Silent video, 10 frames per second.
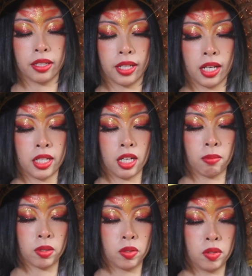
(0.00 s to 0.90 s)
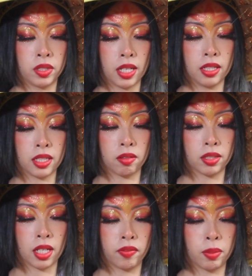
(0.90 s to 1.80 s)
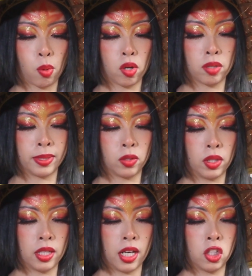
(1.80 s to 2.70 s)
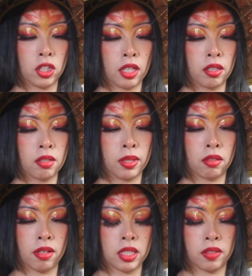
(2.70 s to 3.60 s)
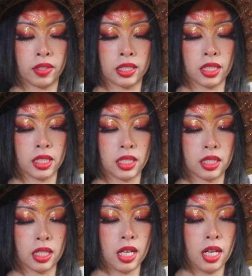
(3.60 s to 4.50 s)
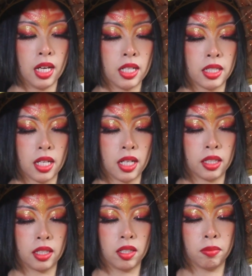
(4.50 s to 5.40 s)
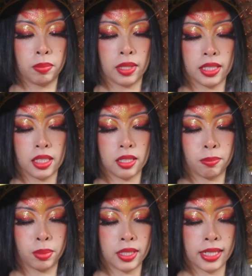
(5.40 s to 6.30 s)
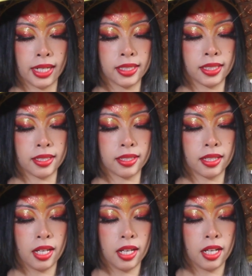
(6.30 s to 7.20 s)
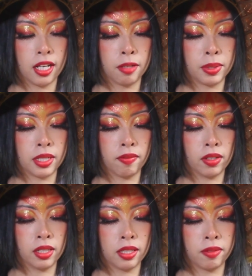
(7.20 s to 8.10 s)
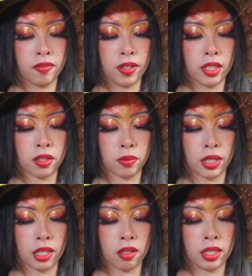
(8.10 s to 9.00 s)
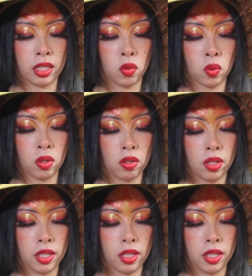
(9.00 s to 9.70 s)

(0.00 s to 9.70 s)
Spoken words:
gatekeeper who stands outside of the portal between the Angelarium and the rest of existence. Sahakil blesses and protects us. A benevolent figure without equal